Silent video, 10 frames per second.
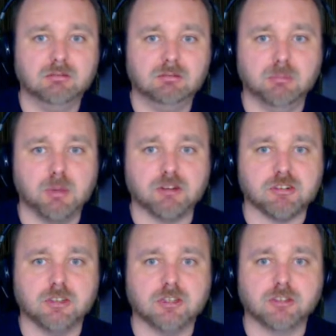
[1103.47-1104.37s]

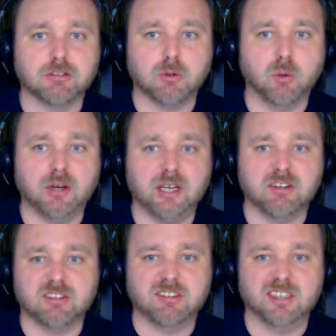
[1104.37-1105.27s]
mission in the story, and I
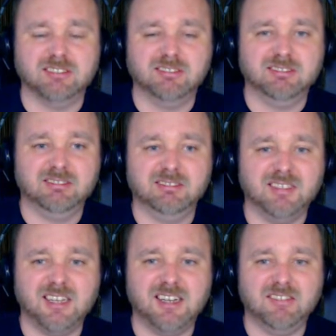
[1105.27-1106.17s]
just like,
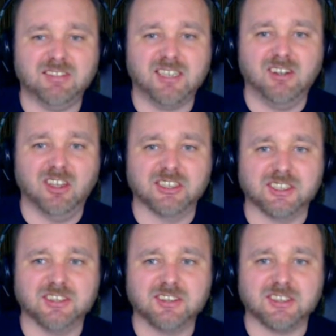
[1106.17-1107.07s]
nah, I've kind of lost
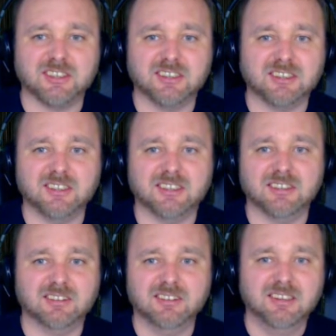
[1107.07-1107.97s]
interest.
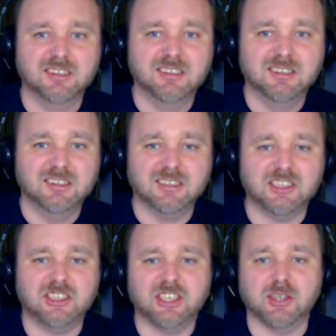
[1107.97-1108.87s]
It
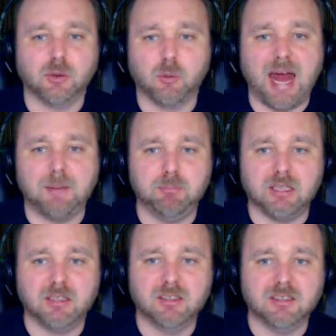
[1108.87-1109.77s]
just didn't grab me.
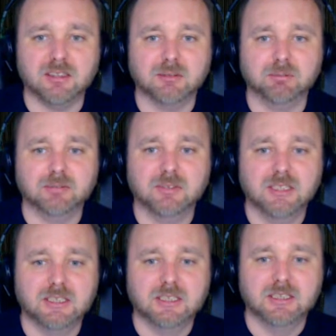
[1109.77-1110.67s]

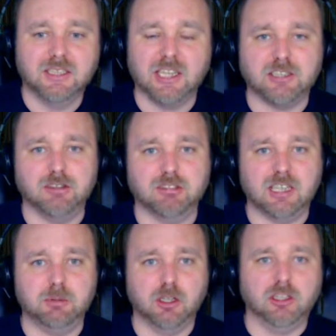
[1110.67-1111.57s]
And like you say,
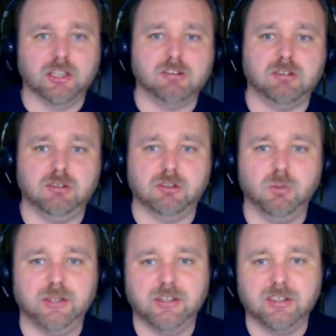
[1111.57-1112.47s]
with all the issues and
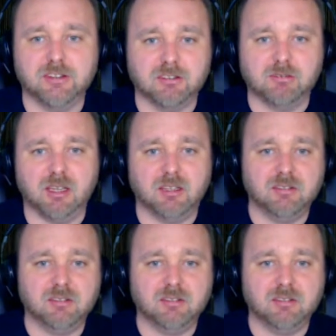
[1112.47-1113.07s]
whatnot, it just, meh.